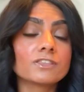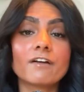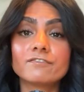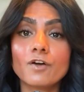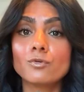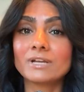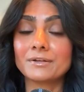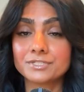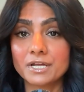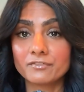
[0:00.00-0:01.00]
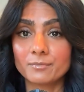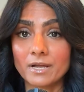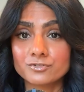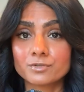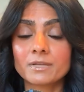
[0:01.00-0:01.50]
that phone outside of your
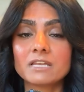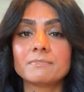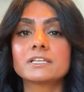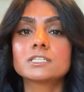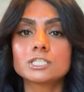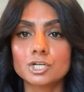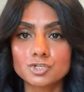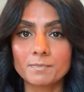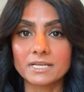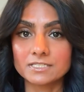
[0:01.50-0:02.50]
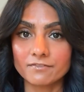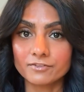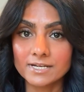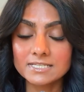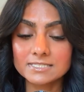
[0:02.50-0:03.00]
bedroom can make such a big
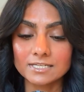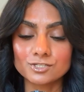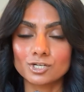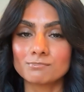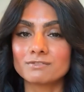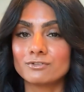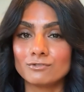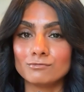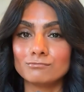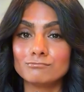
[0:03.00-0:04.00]
difference in terms of you